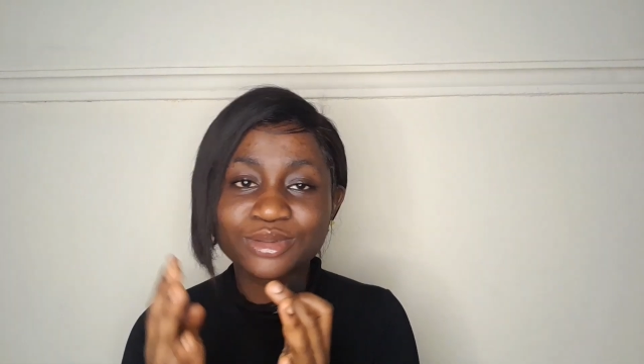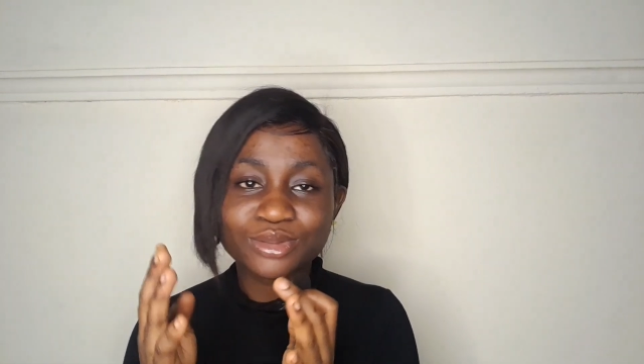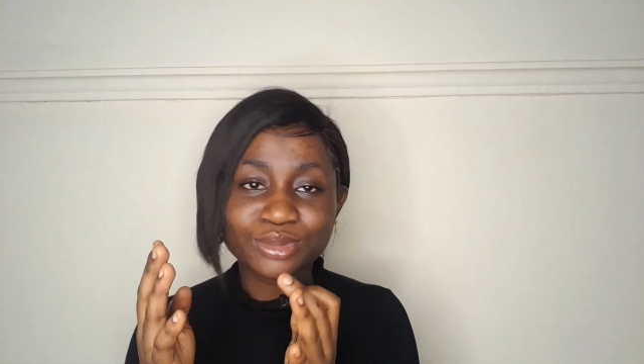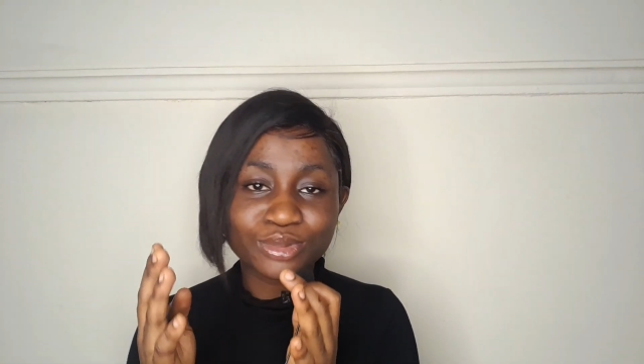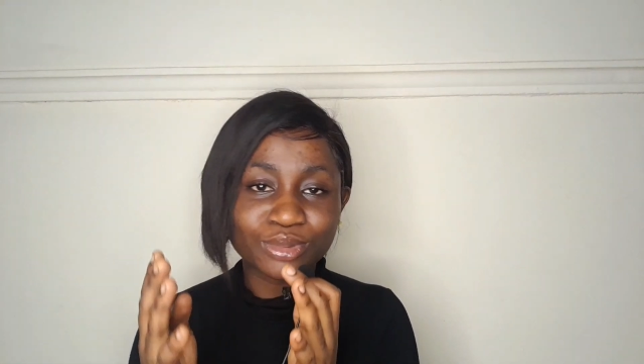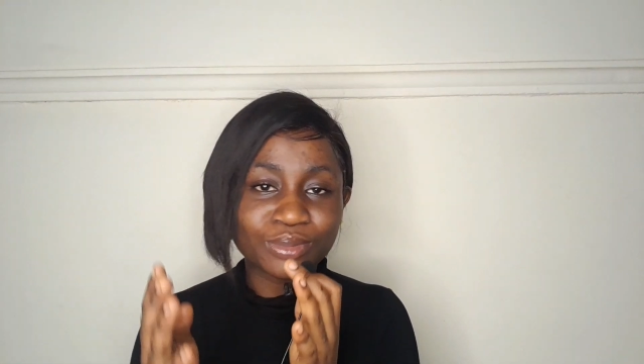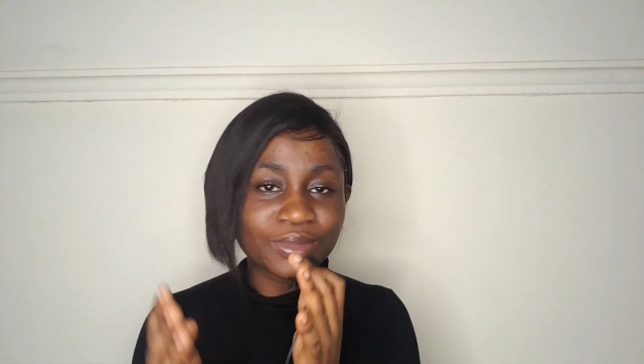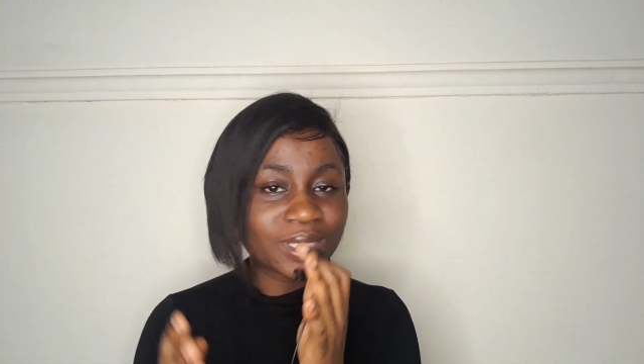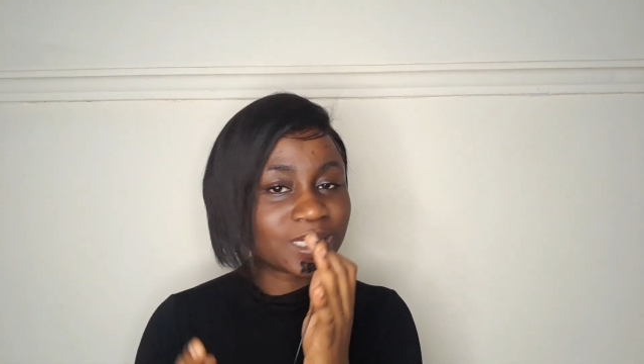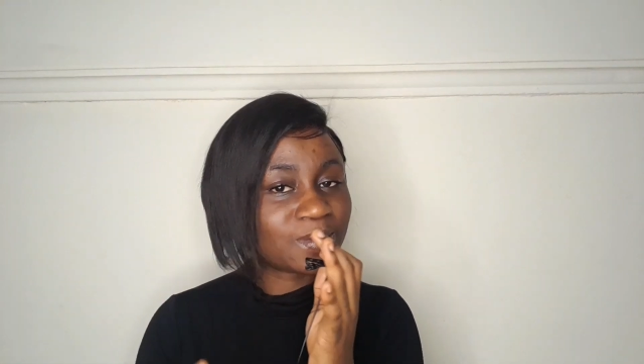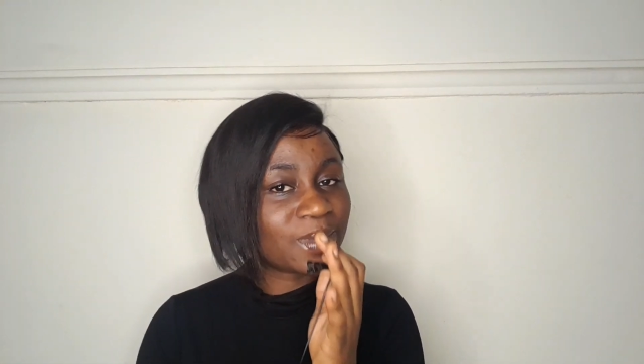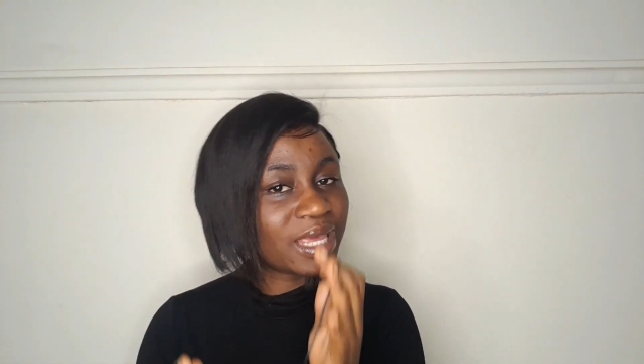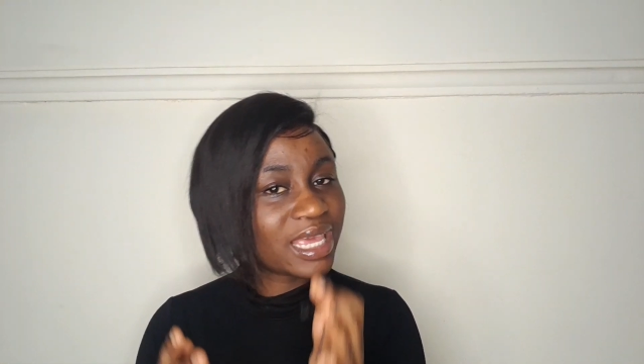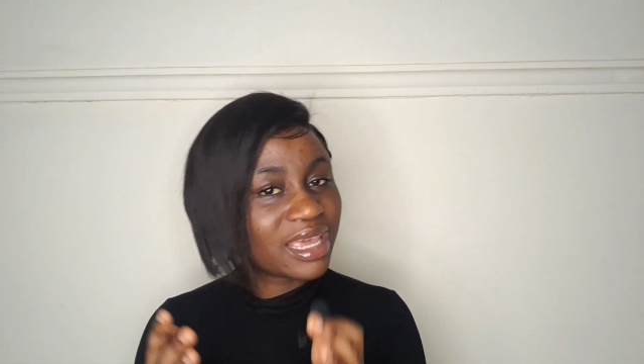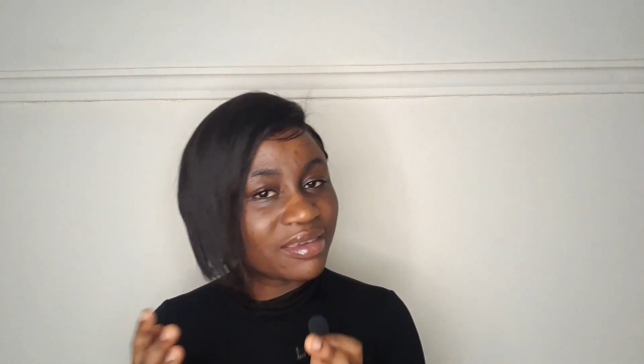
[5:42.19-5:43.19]
you know,
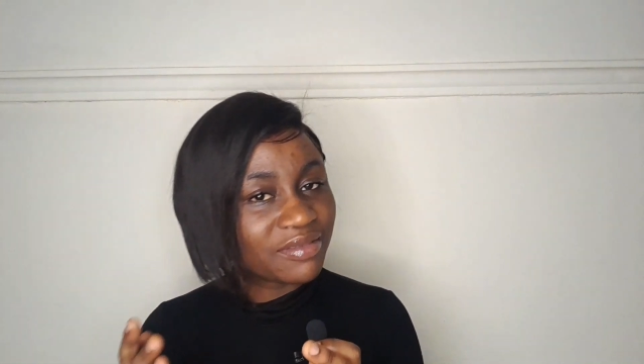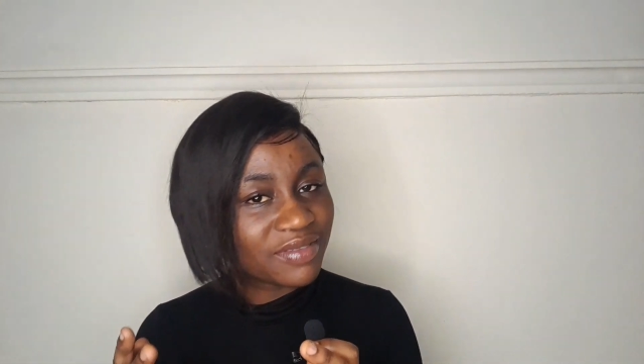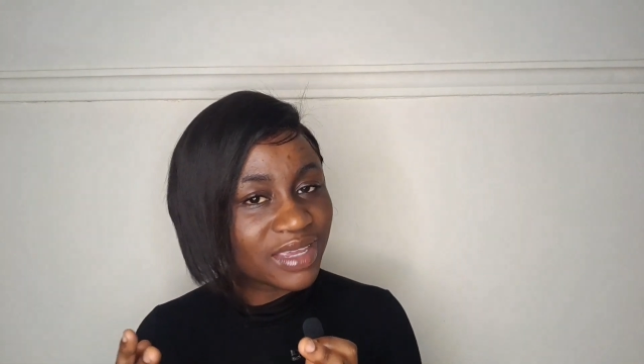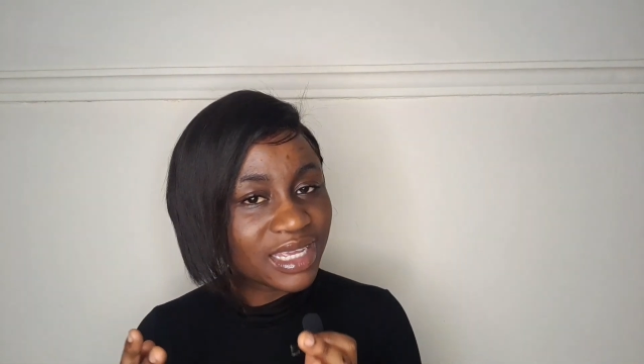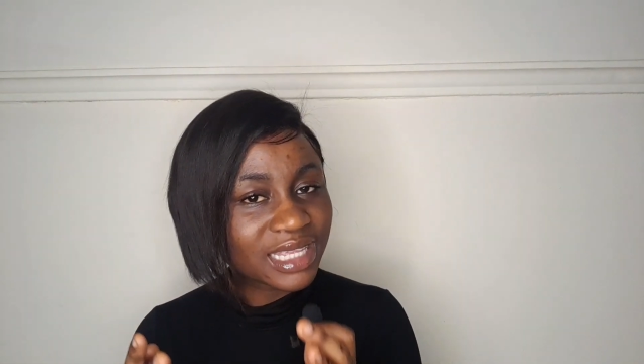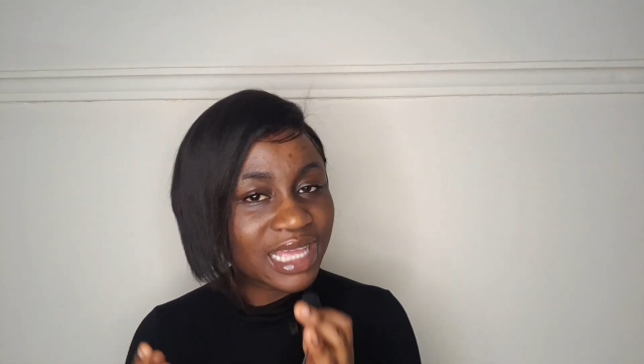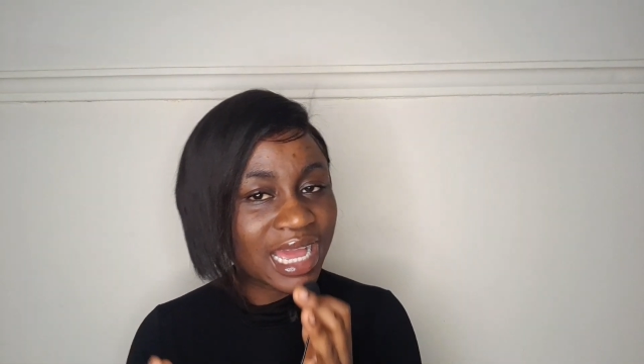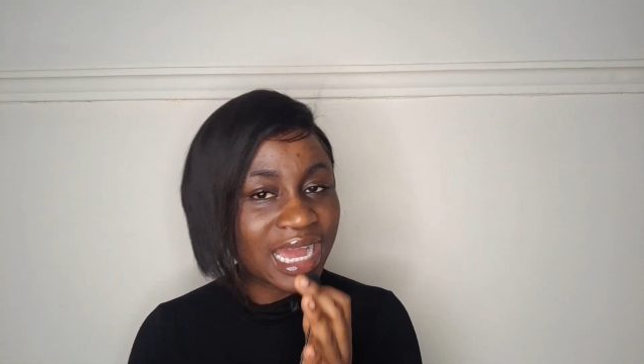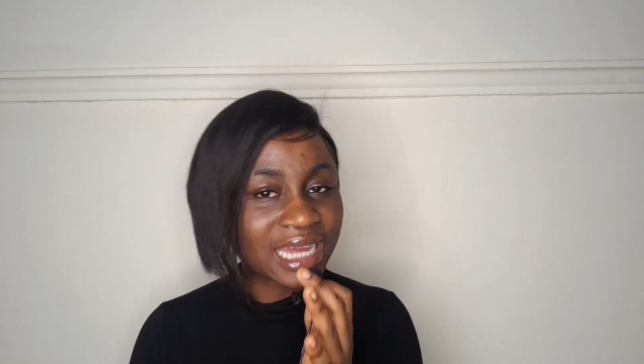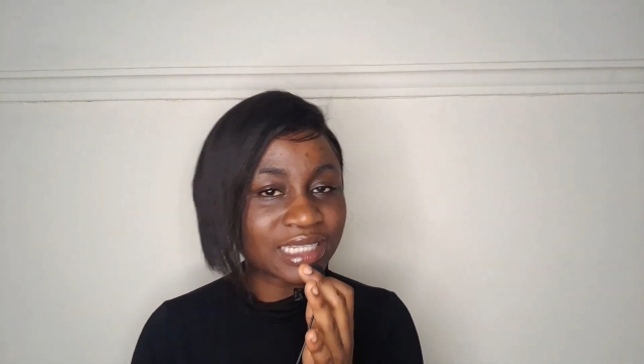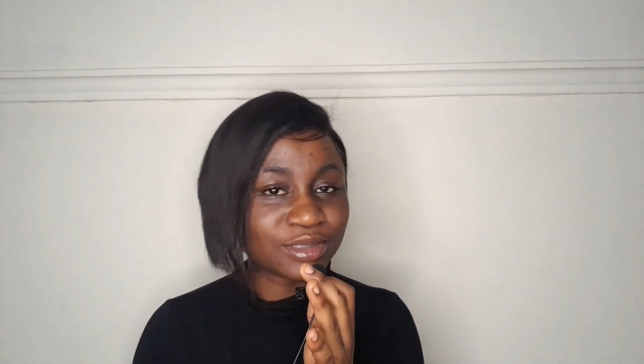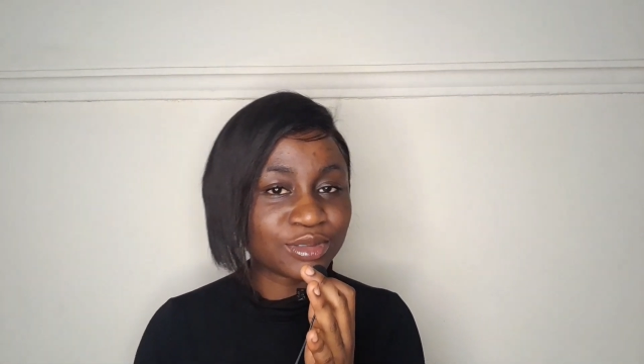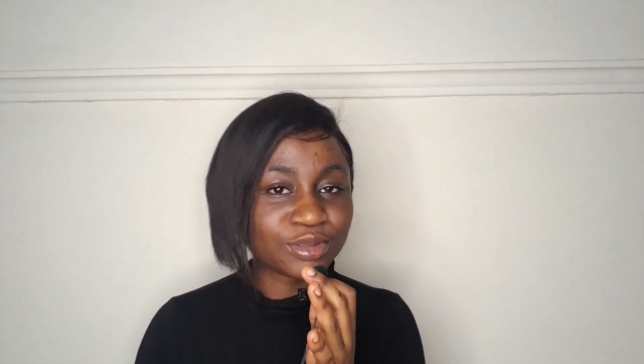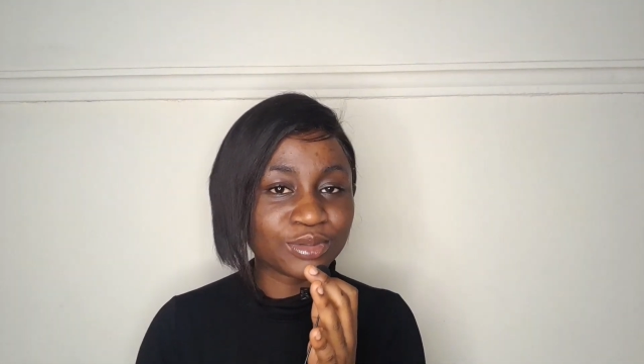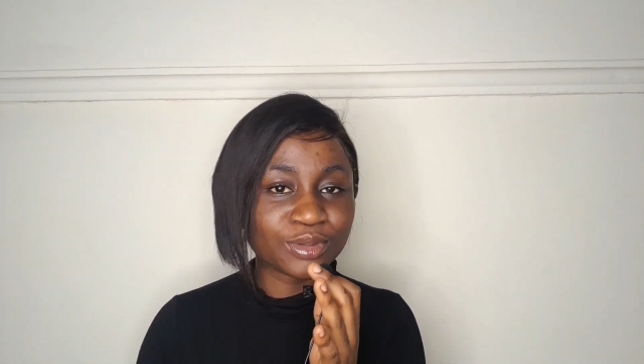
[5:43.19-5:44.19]
misbehaving,
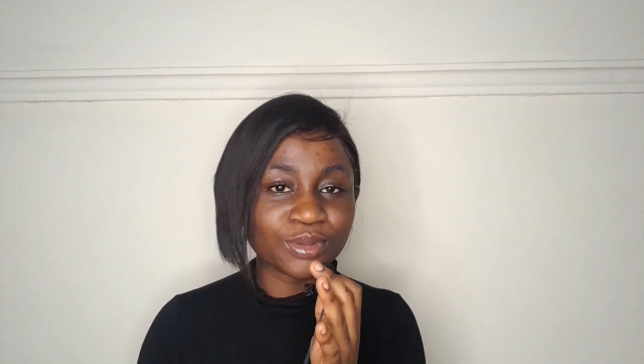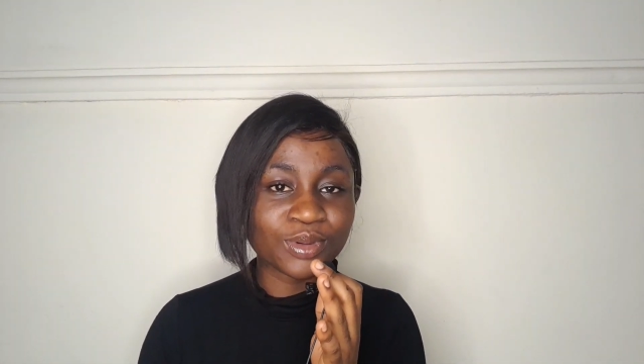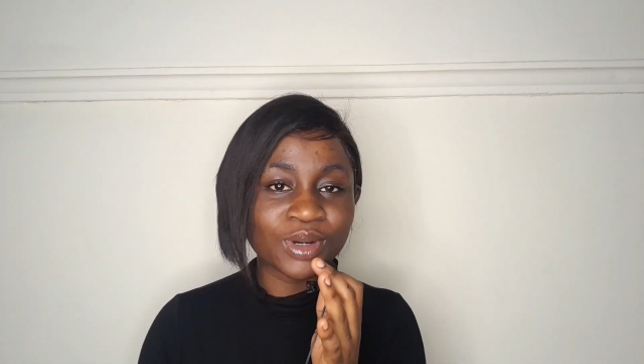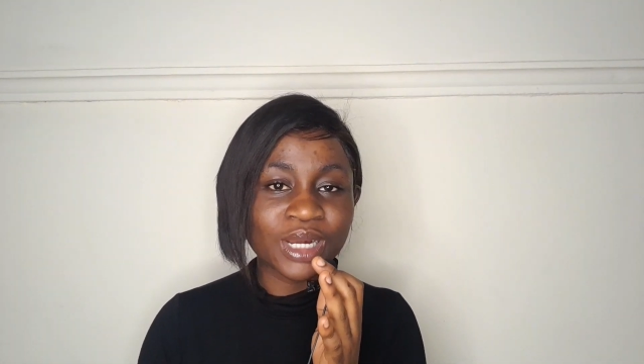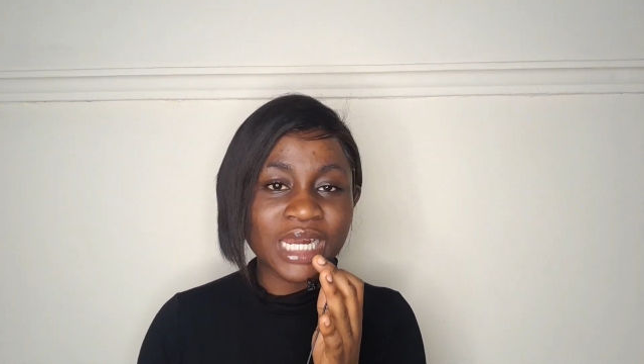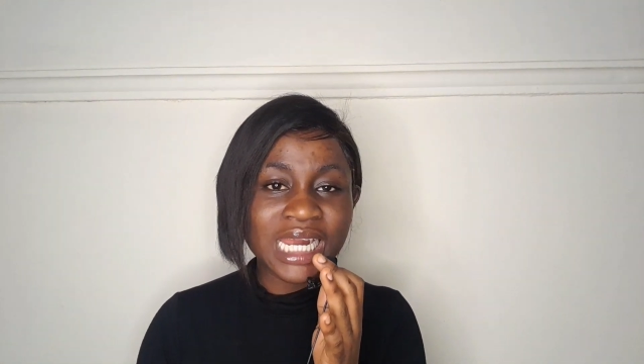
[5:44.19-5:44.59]
and you know,